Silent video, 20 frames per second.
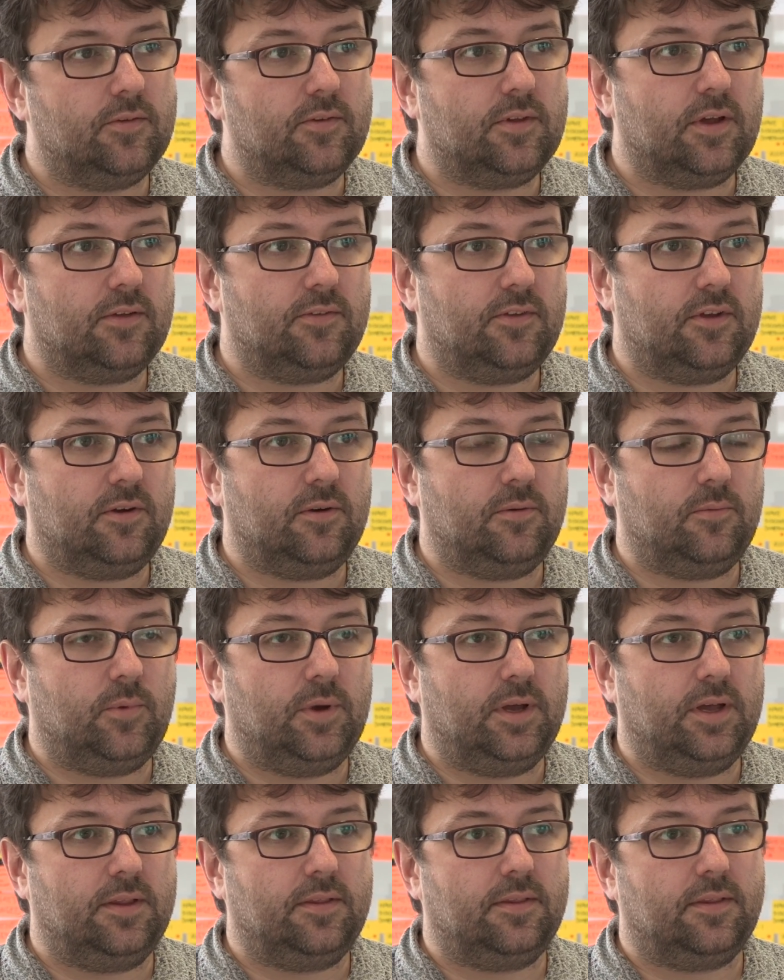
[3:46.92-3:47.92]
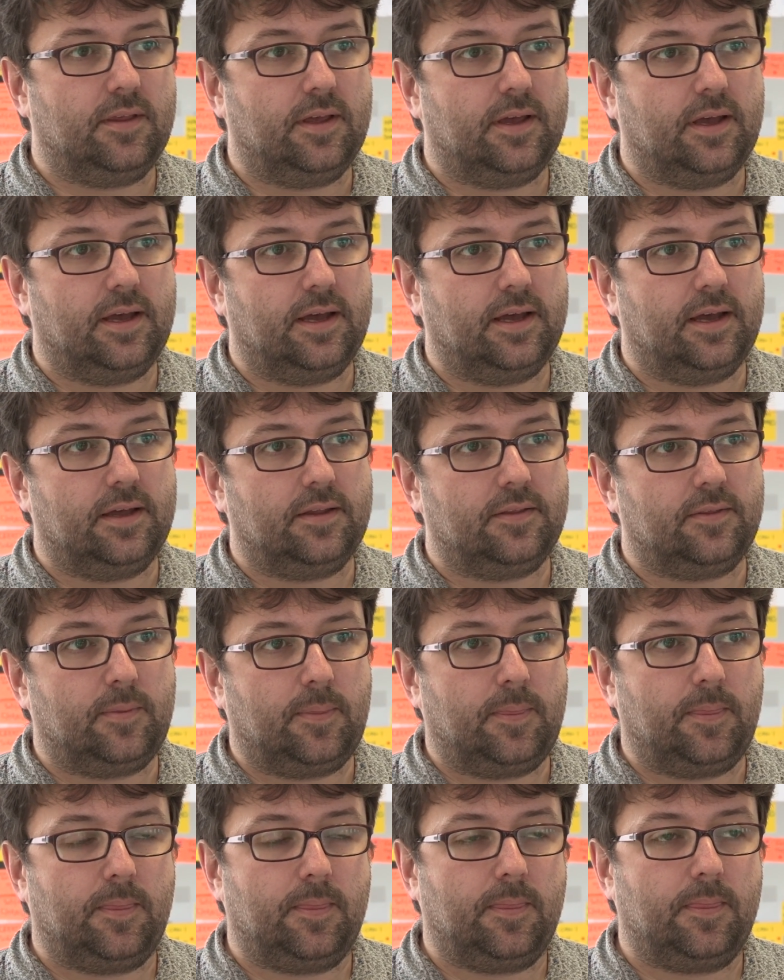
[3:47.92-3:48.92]
Starting with
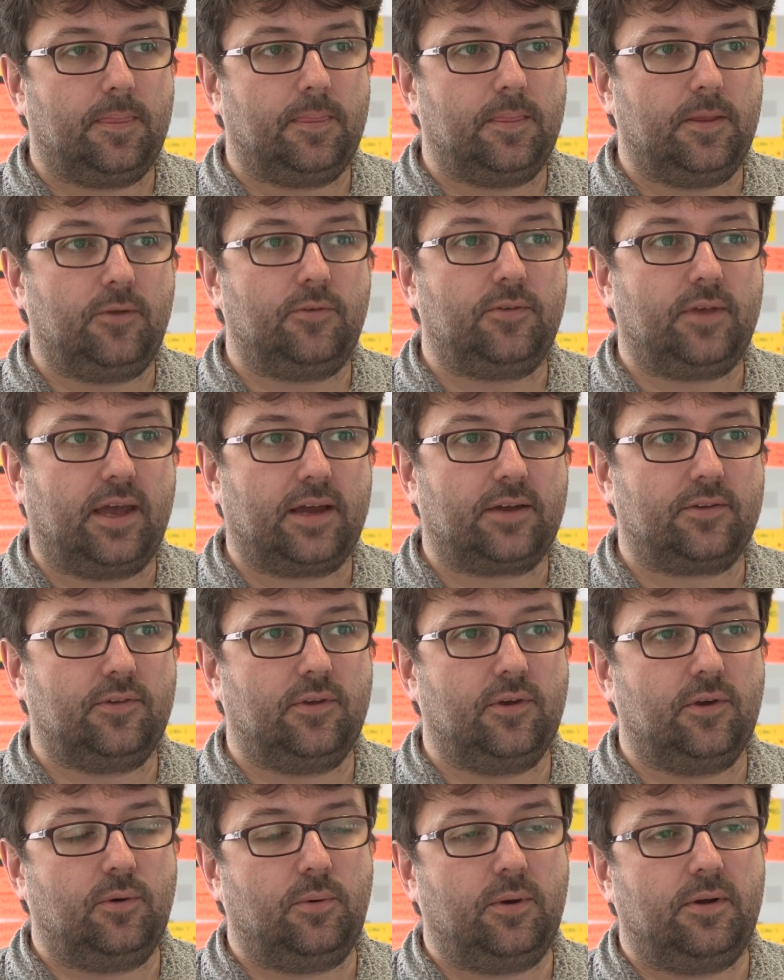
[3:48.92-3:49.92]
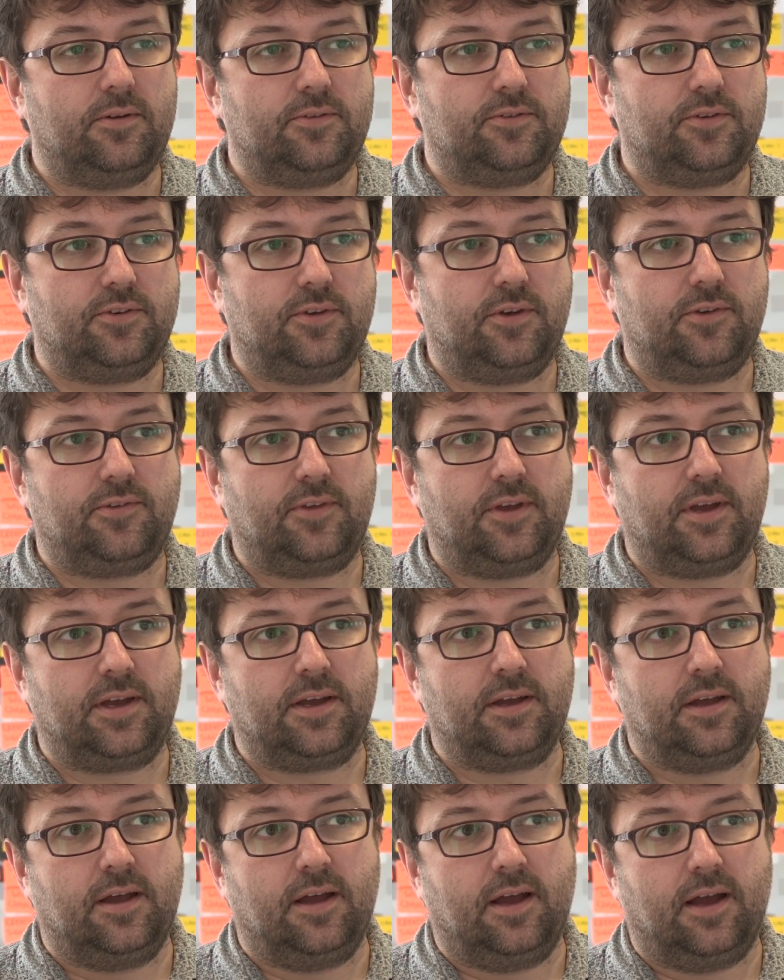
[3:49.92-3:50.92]
NewsHack 2, we're introducing
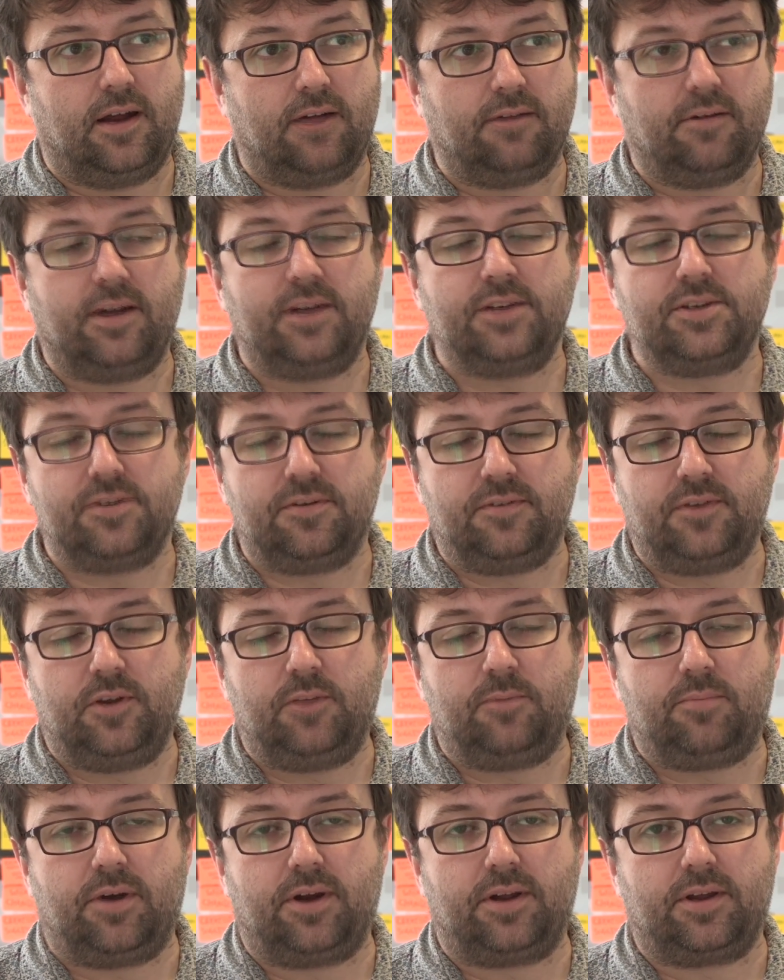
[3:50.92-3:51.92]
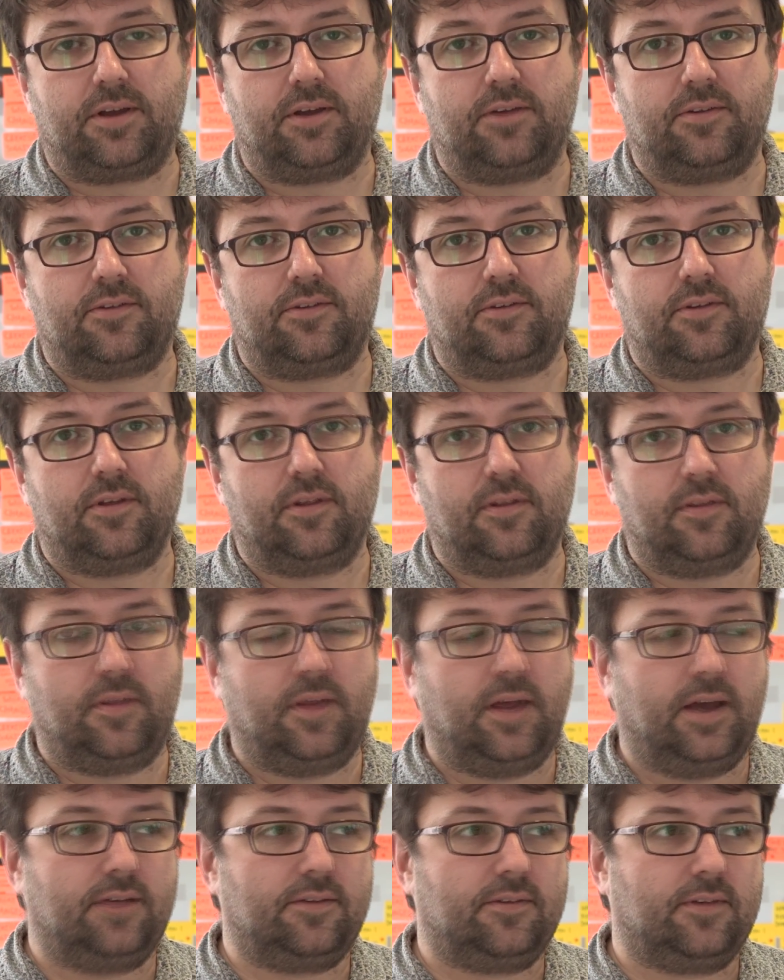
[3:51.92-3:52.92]
a range of new predicates
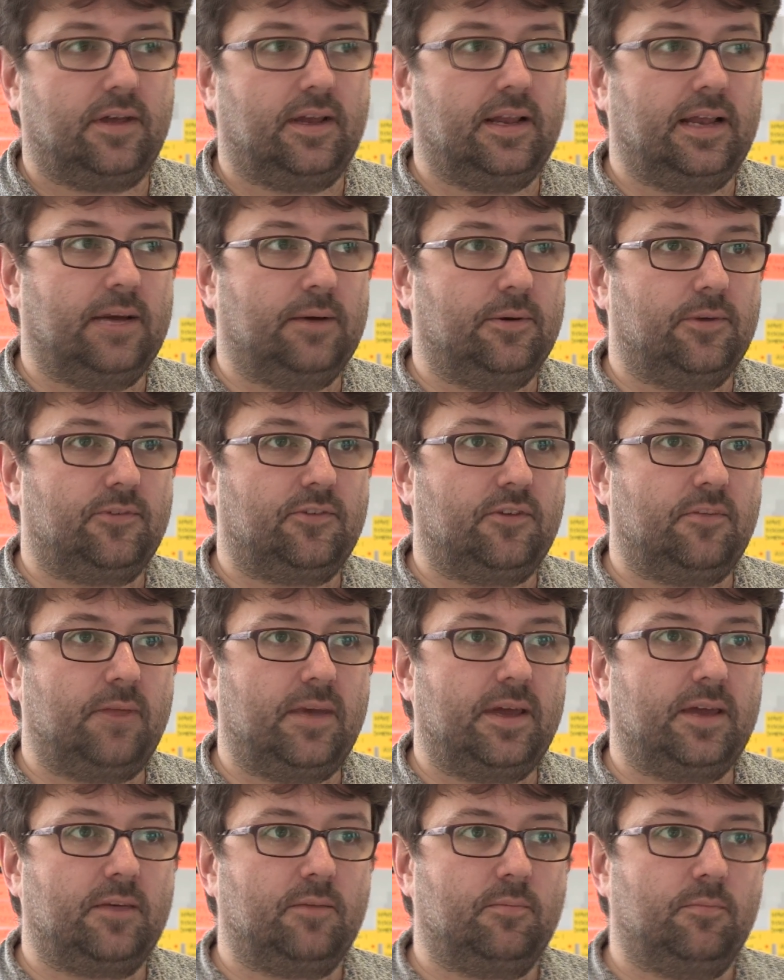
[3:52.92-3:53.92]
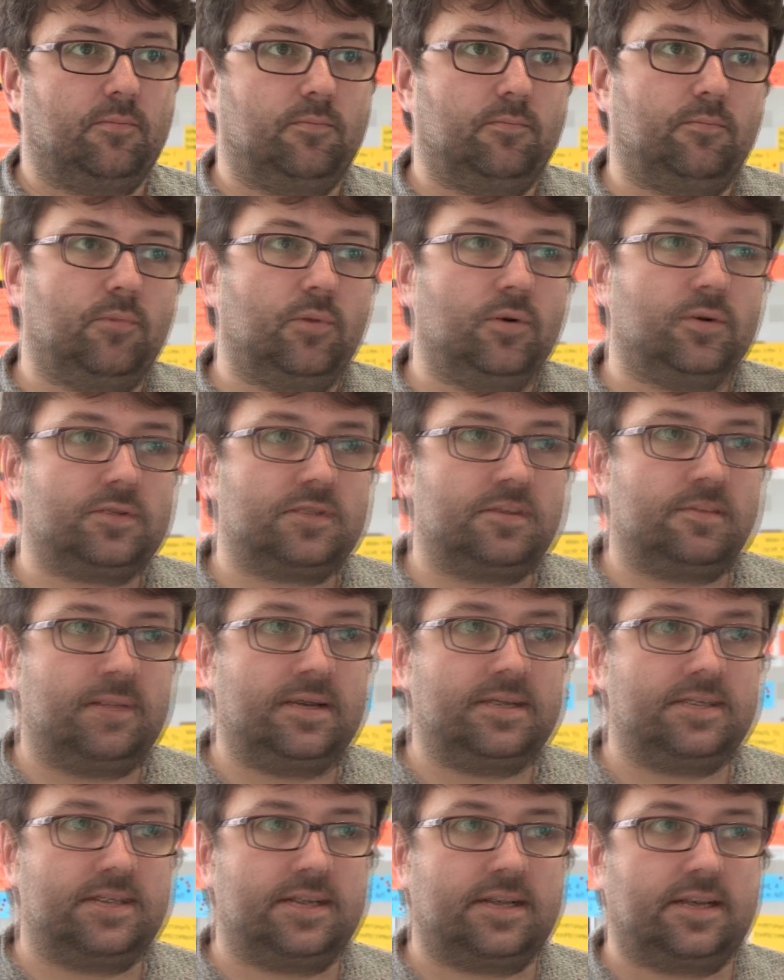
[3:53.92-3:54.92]
that allow us to make more
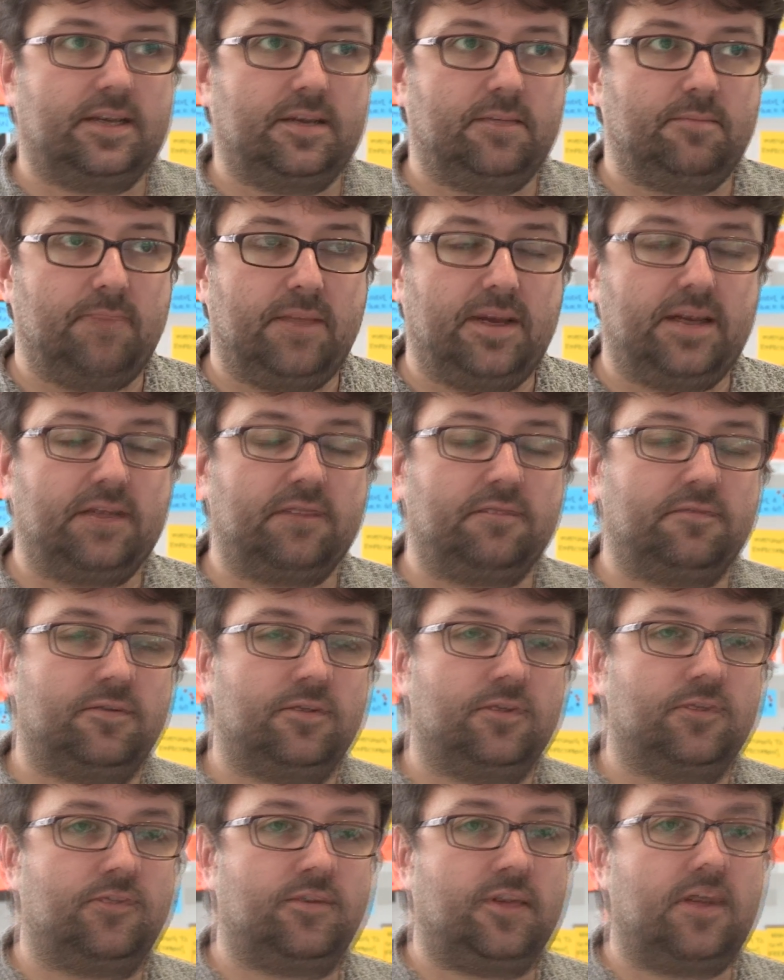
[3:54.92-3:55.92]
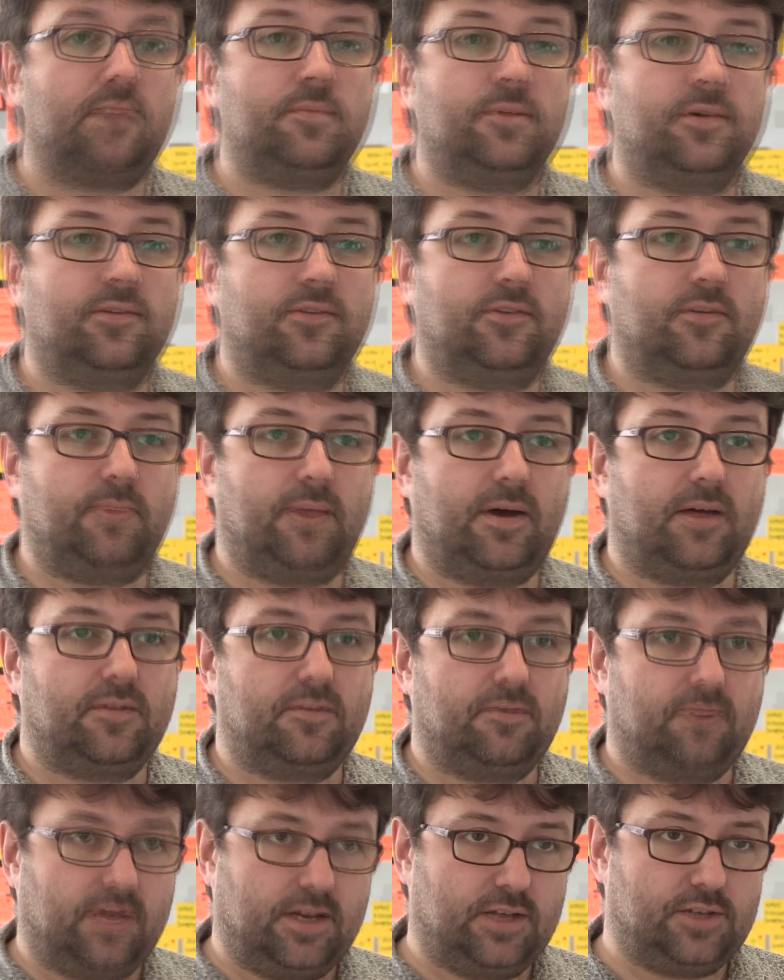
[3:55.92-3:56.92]
semantically meaningful statements
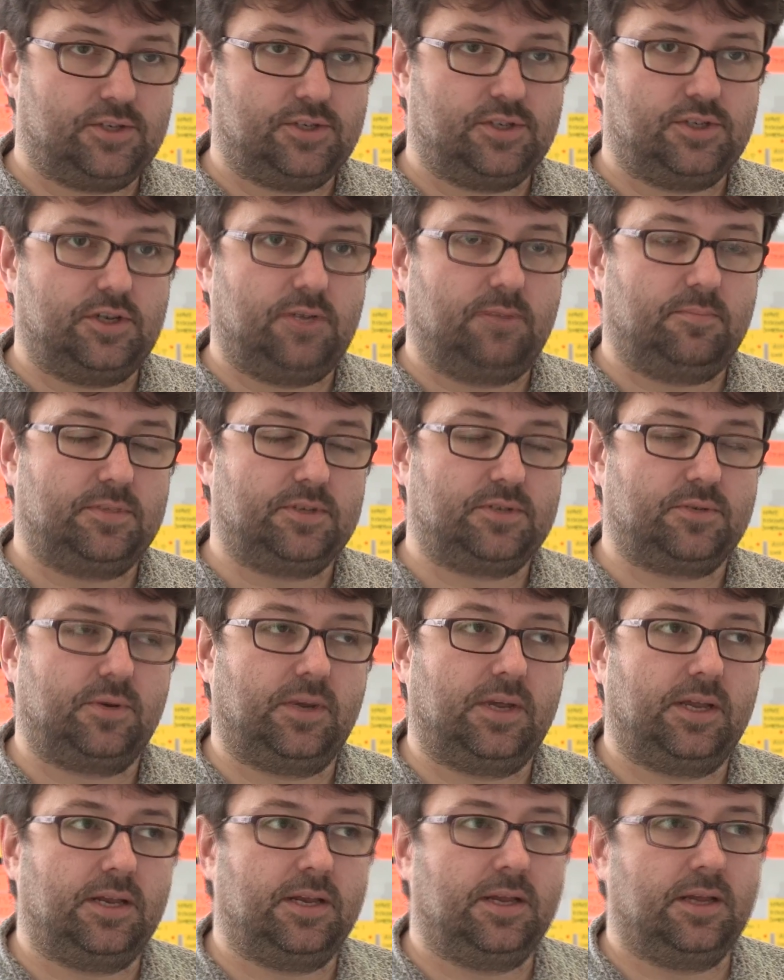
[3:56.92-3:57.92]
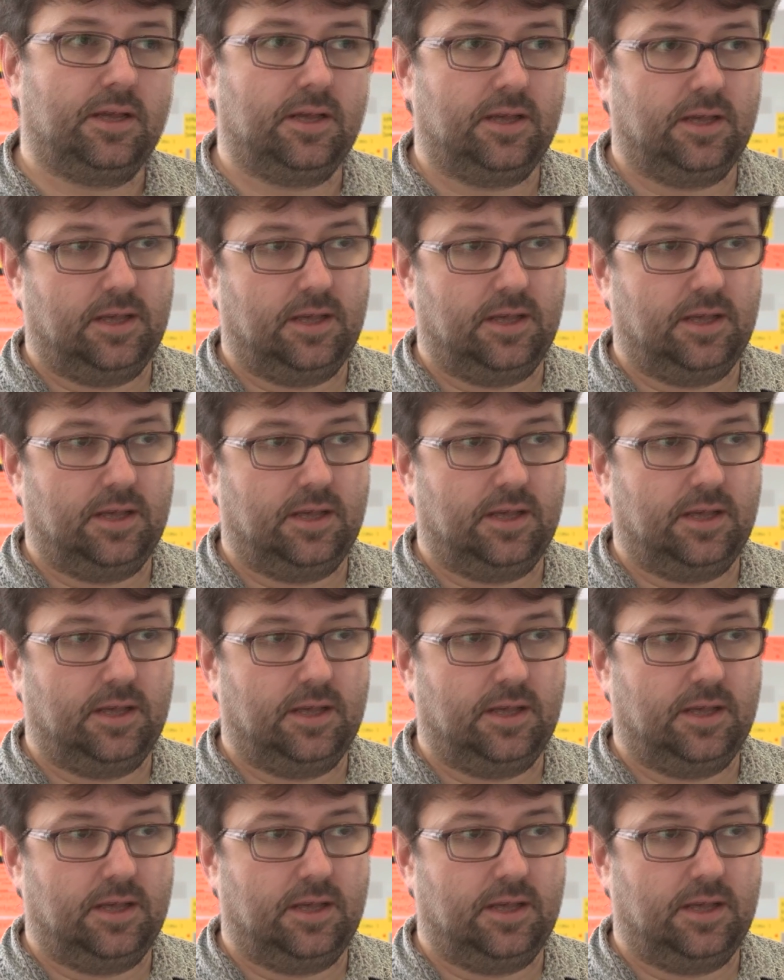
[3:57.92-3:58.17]
about the relationship between